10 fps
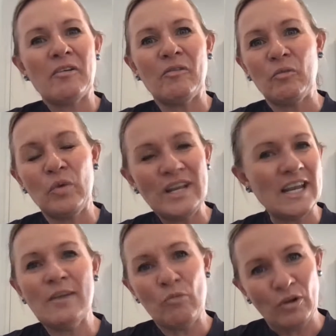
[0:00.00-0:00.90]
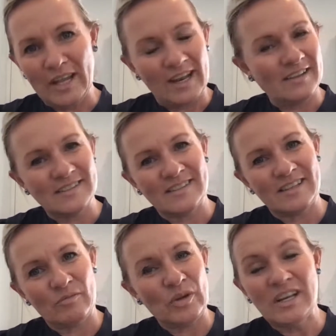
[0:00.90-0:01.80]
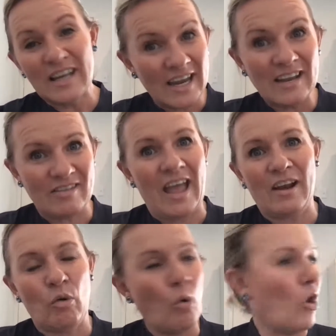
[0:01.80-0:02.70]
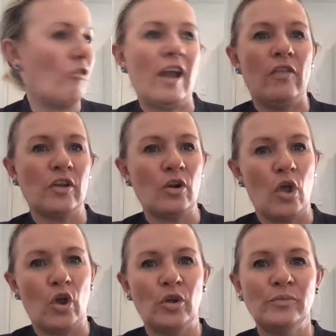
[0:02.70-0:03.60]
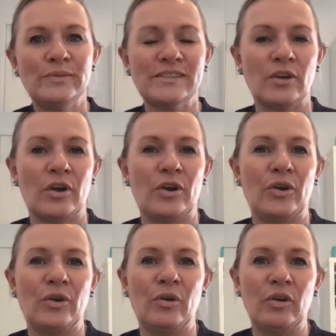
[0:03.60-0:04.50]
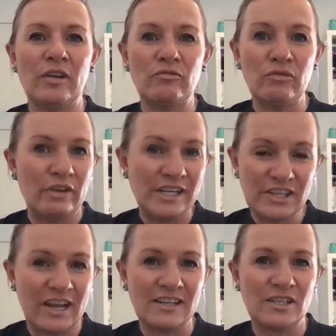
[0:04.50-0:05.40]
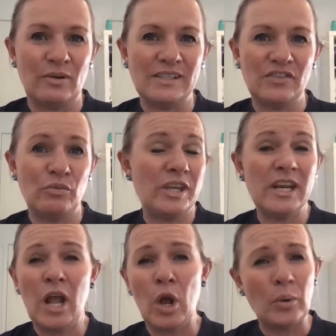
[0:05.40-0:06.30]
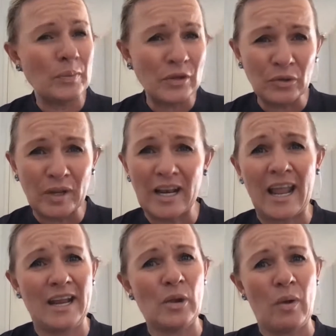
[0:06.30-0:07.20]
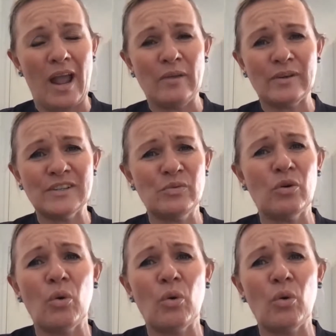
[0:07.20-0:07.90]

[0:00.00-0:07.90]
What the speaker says: We need more leaders. We need that all around the globe. So reach out to us if we can help you in any way, because we're